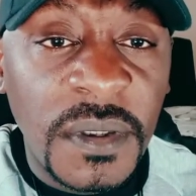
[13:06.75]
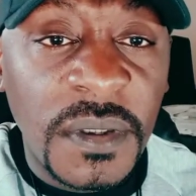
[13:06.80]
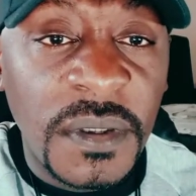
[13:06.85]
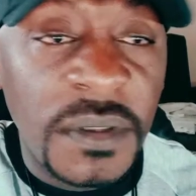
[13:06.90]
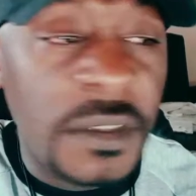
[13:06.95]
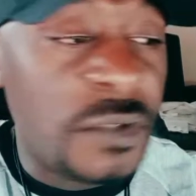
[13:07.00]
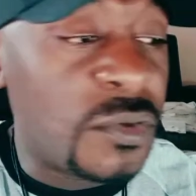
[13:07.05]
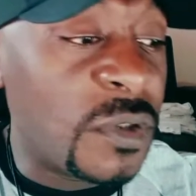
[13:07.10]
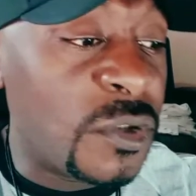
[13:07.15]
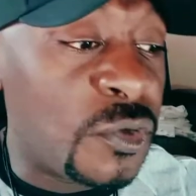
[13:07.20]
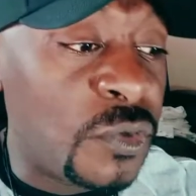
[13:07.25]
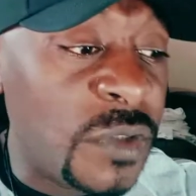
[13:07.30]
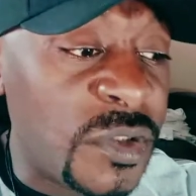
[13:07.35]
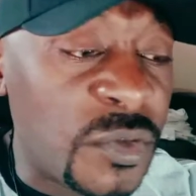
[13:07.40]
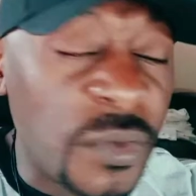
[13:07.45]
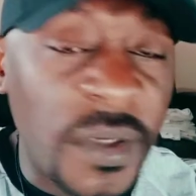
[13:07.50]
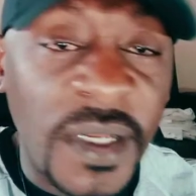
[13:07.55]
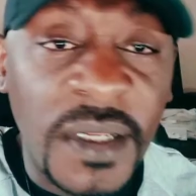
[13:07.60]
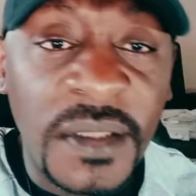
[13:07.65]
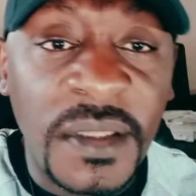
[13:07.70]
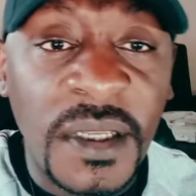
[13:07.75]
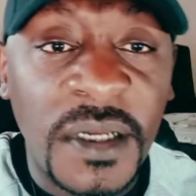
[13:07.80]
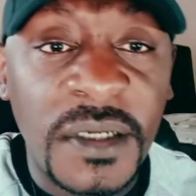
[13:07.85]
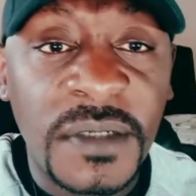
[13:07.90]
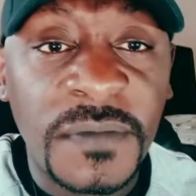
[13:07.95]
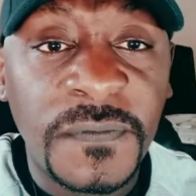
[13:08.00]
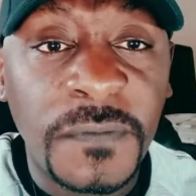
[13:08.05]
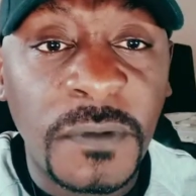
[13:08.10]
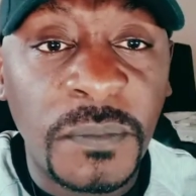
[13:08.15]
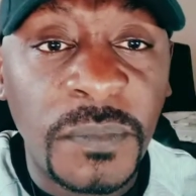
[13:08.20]
This one twists you like that.
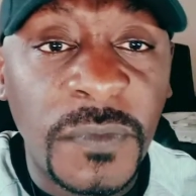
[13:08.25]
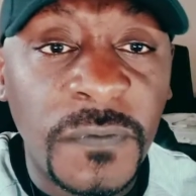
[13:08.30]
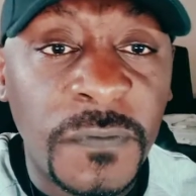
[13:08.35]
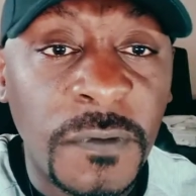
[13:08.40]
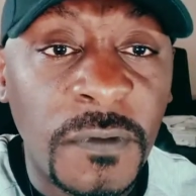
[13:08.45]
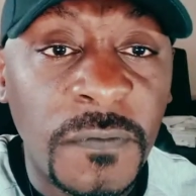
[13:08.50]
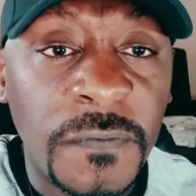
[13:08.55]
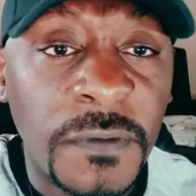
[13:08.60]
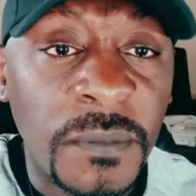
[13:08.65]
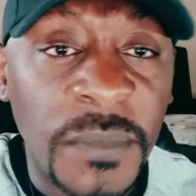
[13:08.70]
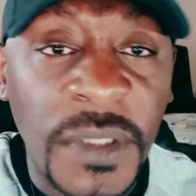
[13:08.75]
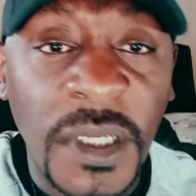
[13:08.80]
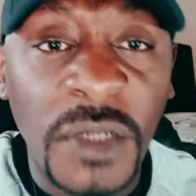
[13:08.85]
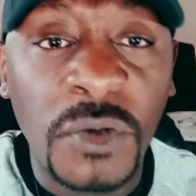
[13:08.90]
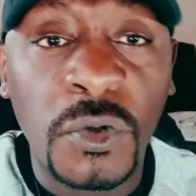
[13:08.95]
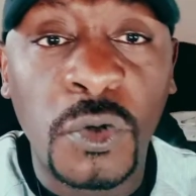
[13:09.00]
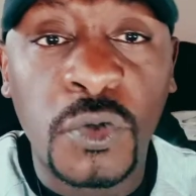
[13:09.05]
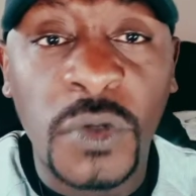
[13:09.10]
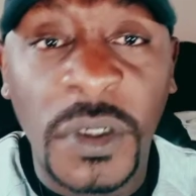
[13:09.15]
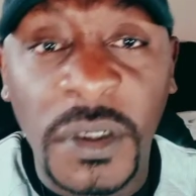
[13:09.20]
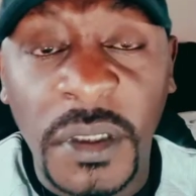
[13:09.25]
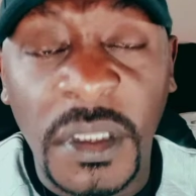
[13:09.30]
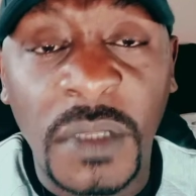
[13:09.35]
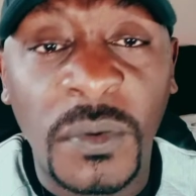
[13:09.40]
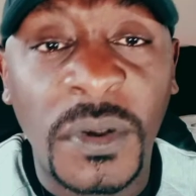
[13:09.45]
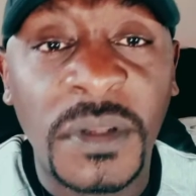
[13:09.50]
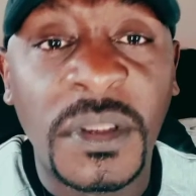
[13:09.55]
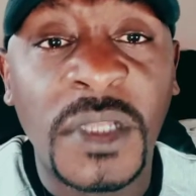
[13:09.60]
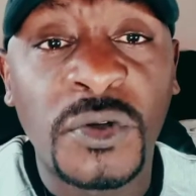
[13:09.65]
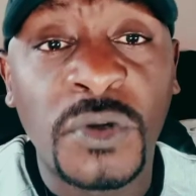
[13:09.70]
From there you go to another
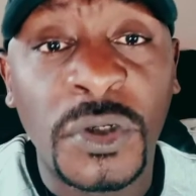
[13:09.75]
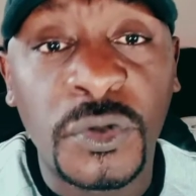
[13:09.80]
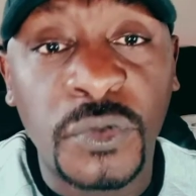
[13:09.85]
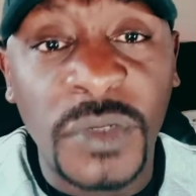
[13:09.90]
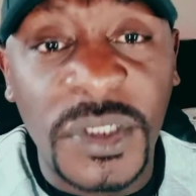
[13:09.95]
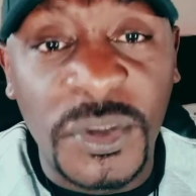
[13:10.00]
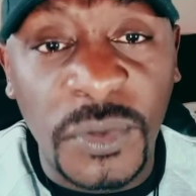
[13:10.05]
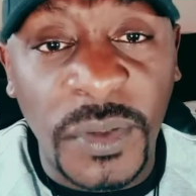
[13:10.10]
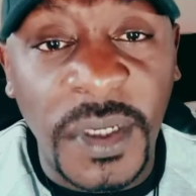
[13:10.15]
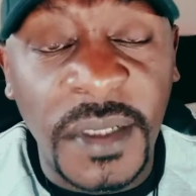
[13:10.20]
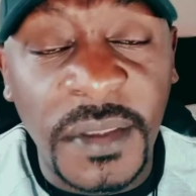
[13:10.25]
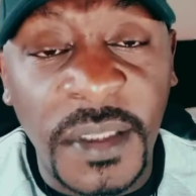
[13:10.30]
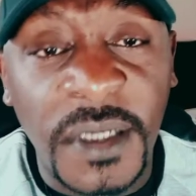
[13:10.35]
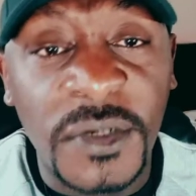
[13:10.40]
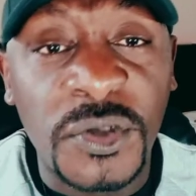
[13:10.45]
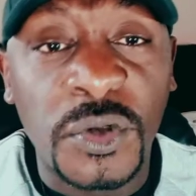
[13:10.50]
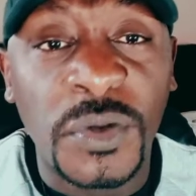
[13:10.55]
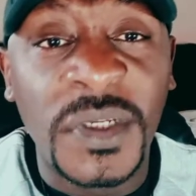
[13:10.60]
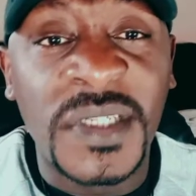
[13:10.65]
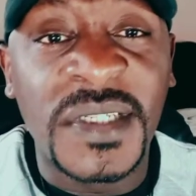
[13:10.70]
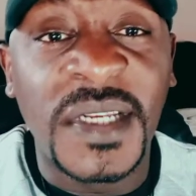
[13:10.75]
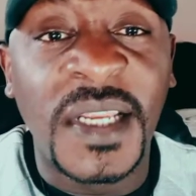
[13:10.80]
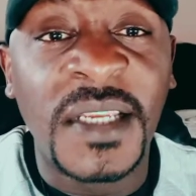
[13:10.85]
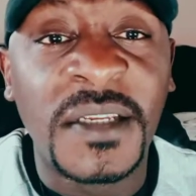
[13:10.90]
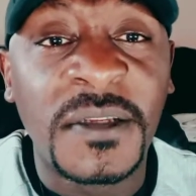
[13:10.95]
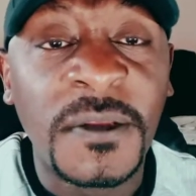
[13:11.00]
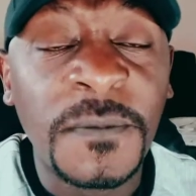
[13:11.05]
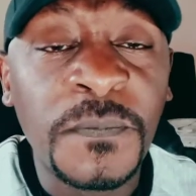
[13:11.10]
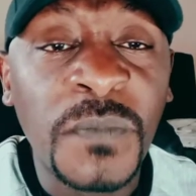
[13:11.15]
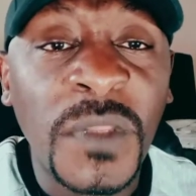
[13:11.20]
one, that one twists you like that. So it's
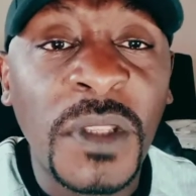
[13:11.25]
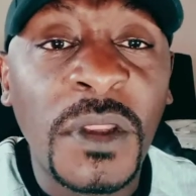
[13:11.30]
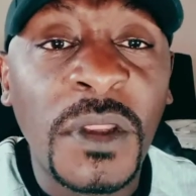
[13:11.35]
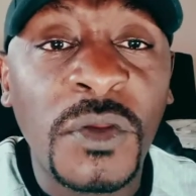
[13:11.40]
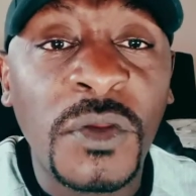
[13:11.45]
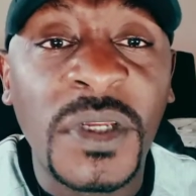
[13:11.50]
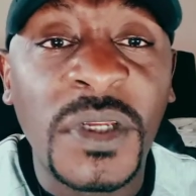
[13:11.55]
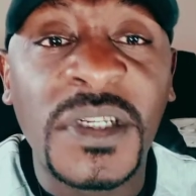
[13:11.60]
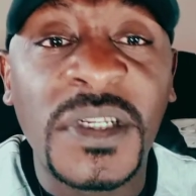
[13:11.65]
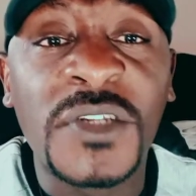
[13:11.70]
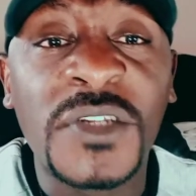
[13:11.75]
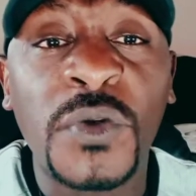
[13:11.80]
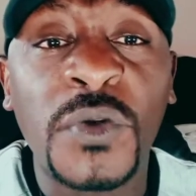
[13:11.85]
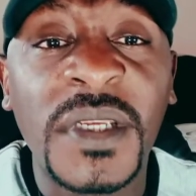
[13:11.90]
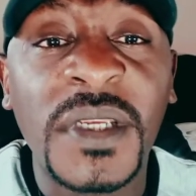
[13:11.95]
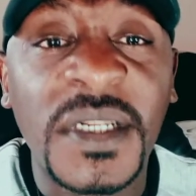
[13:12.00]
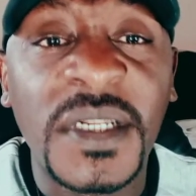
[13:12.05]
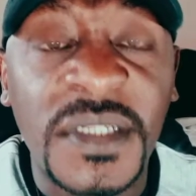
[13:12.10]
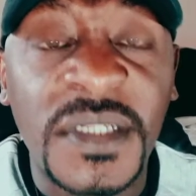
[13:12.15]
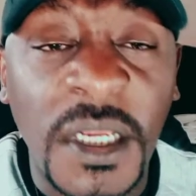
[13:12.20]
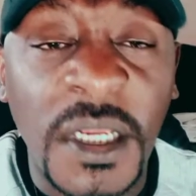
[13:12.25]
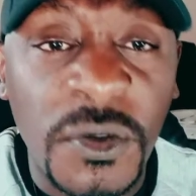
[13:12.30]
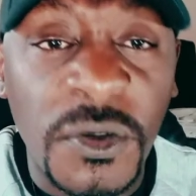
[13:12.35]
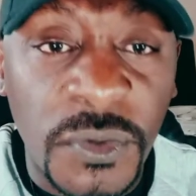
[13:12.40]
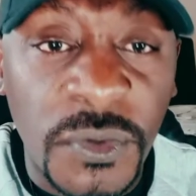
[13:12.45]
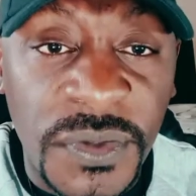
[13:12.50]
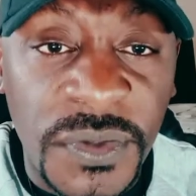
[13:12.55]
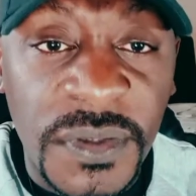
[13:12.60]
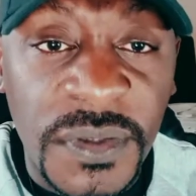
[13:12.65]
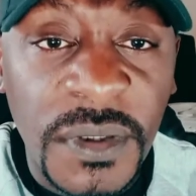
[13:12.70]
like you're just going in
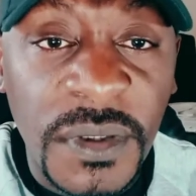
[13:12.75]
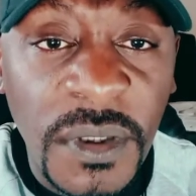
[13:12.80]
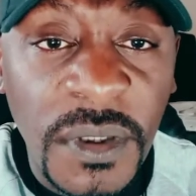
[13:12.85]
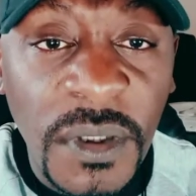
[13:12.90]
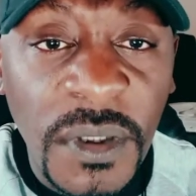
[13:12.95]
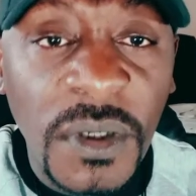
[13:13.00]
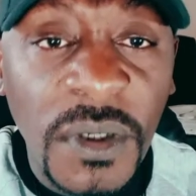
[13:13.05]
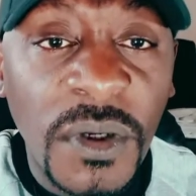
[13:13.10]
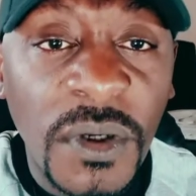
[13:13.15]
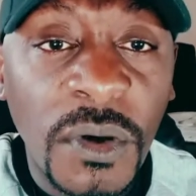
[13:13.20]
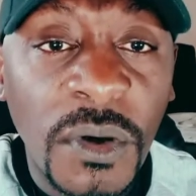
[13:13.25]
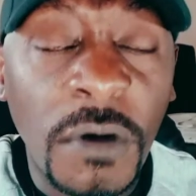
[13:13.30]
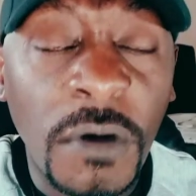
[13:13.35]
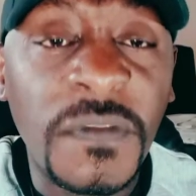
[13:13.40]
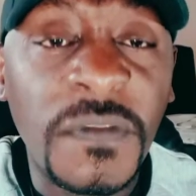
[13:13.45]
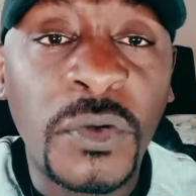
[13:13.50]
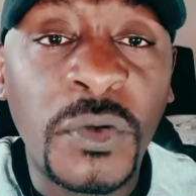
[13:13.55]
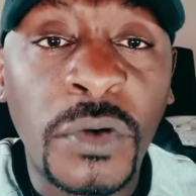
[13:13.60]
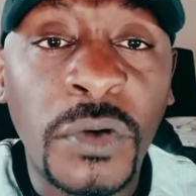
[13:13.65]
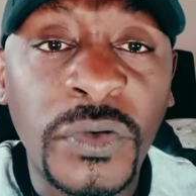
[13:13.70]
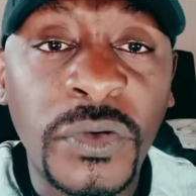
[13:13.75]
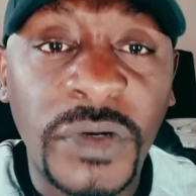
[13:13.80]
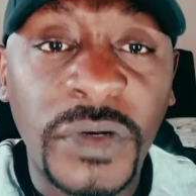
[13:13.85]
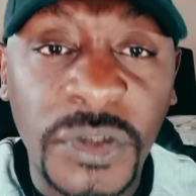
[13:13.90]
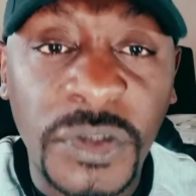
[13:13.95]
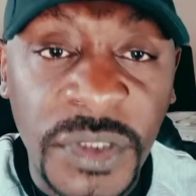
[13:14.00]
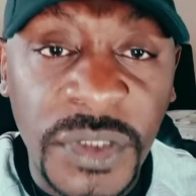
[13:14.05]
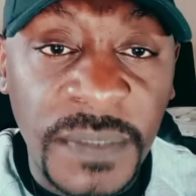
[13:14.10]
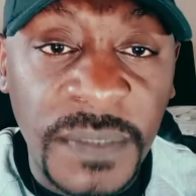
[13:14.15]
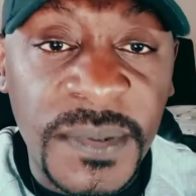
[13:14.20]
cycles of the wrong
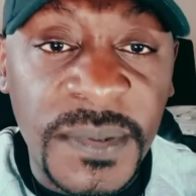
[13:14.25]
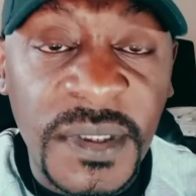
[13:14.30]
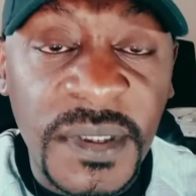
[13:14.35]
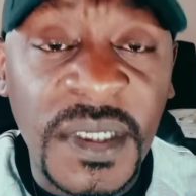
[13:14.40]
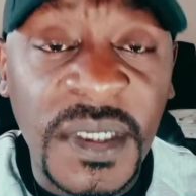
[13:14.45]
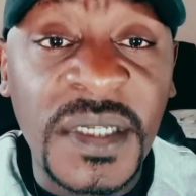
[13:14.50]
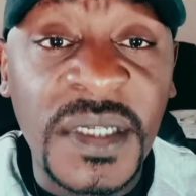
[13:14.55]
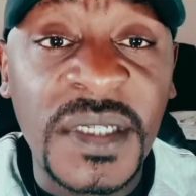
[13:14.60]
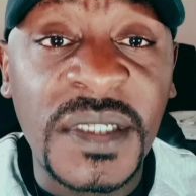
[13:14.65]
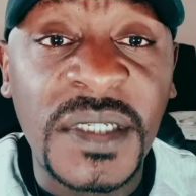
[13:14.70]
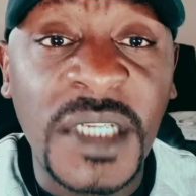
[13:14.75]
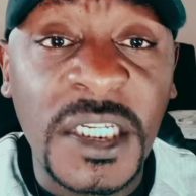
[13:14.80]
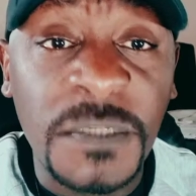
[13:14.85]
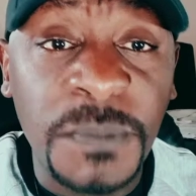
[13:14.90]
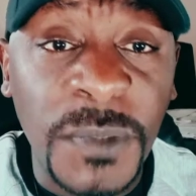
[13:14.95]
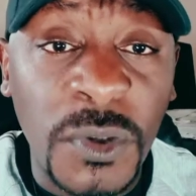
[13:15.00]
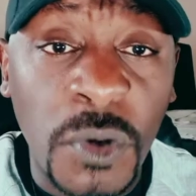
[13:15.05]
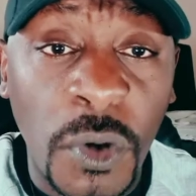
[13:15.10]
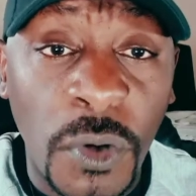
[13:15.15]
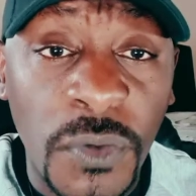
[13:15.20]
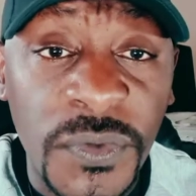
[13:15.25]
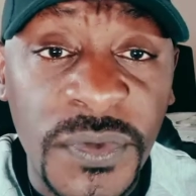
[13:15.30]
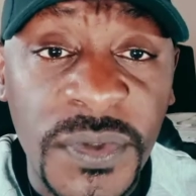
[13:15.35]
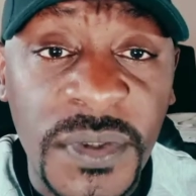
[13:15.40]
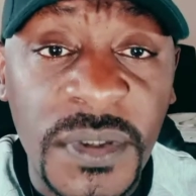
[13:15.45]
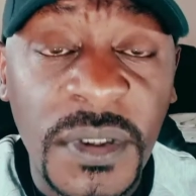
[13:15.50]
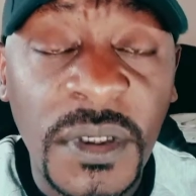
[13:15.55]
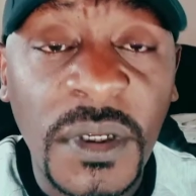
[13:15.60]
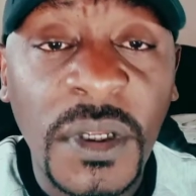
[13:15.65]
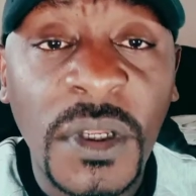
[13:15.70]
relationships. It is just
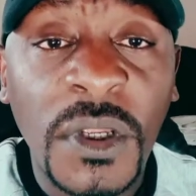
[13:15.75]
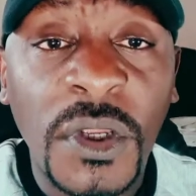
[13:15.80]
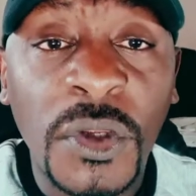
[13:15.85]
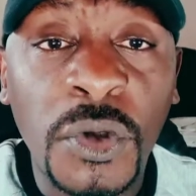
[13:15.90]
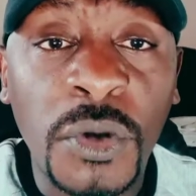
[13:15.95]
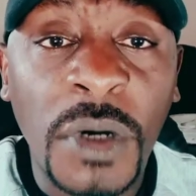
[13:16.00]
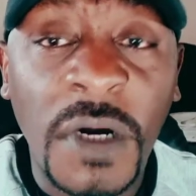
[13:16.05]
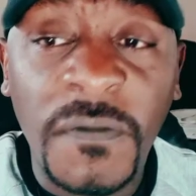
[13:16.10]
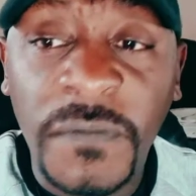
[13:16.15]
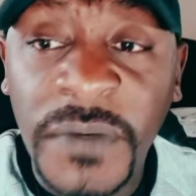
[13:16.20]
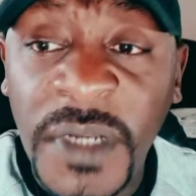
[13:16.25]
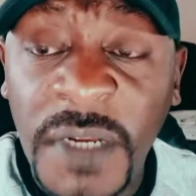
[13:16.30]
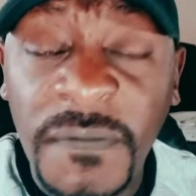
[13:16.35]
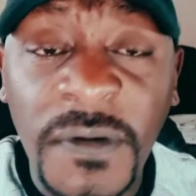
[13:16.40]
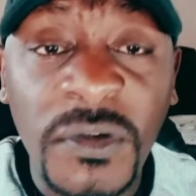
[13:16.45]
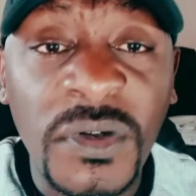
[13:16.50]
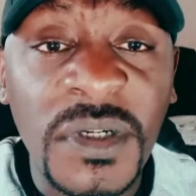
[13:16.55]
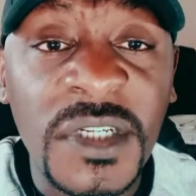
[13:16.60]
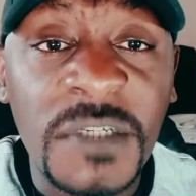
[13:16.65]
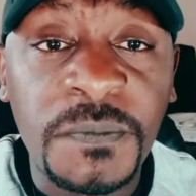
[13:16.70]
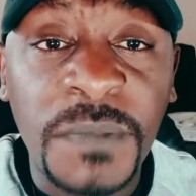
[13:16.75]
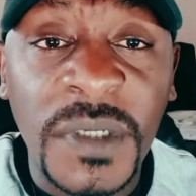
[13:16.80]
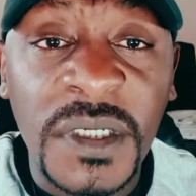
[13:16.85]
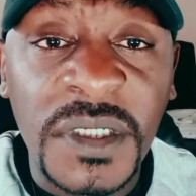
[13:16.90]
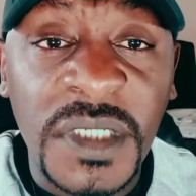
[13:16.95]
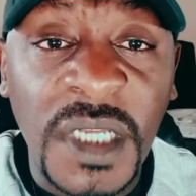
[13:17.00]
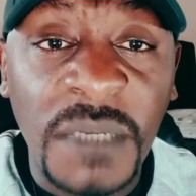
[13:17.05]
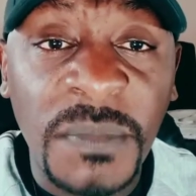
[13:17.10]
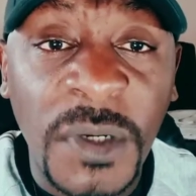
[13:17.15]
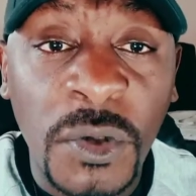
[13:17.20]
because you have never really spent
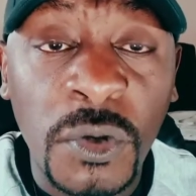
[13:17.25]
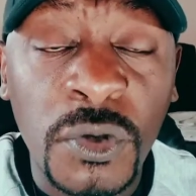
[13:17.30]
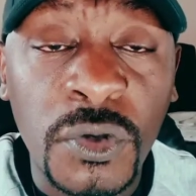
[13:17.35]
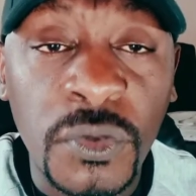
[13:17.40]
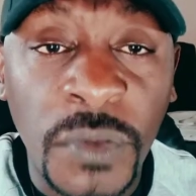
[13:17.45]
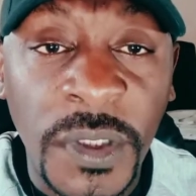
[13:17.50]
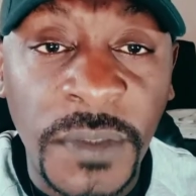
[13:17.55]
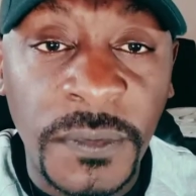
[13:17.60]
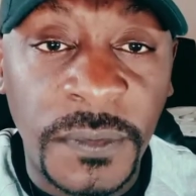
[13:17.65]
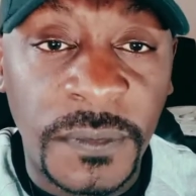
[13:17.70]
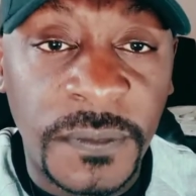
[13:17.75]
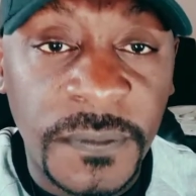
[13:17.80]
time alone to heal.